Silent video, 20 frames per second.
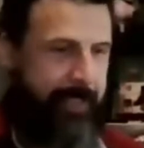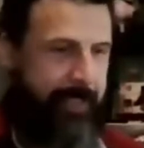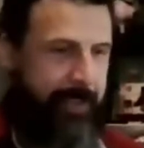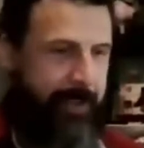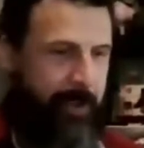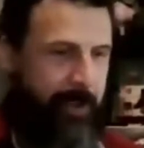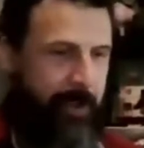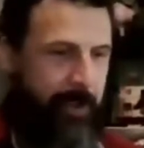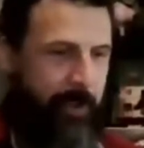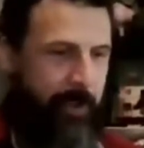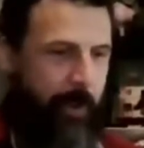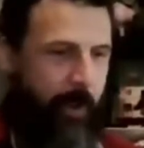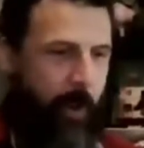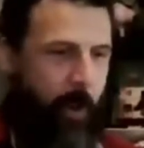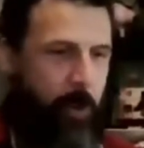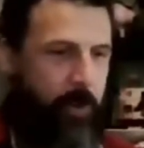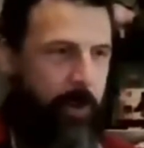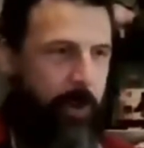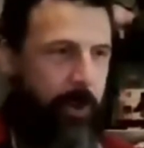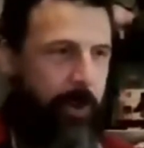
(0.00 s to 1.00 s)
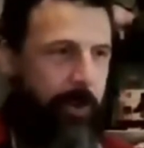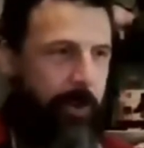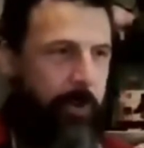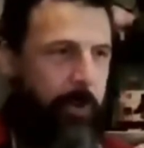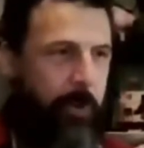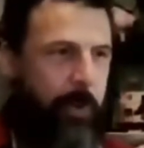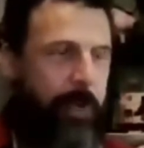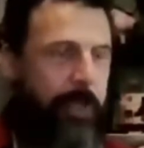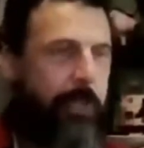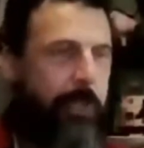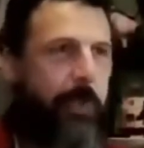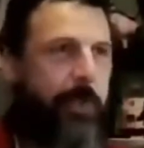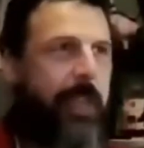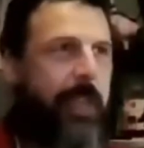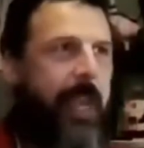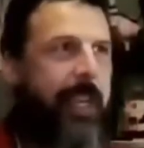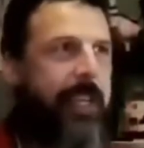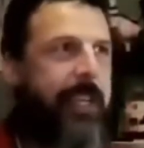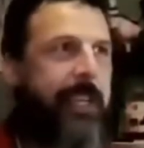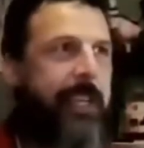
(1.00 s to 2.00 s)
all of the ones with
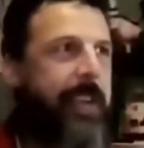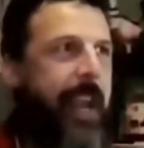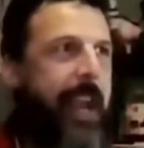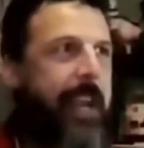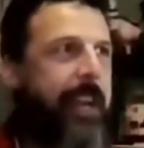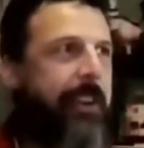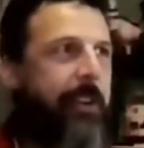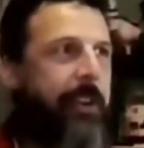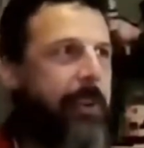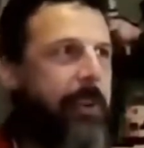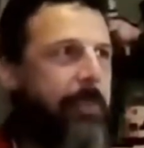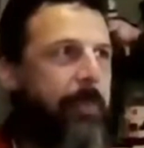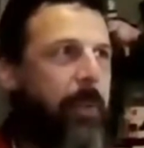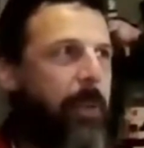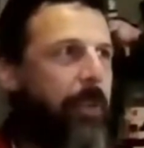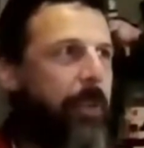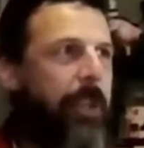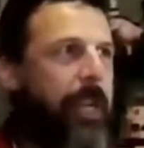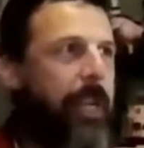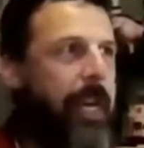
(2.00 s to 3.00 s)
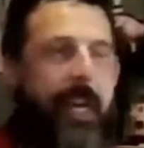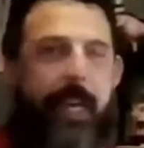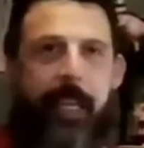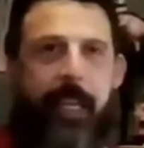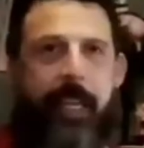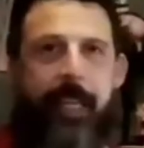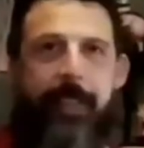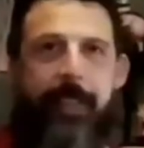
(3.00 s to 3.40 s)
that cantankerous bulldog.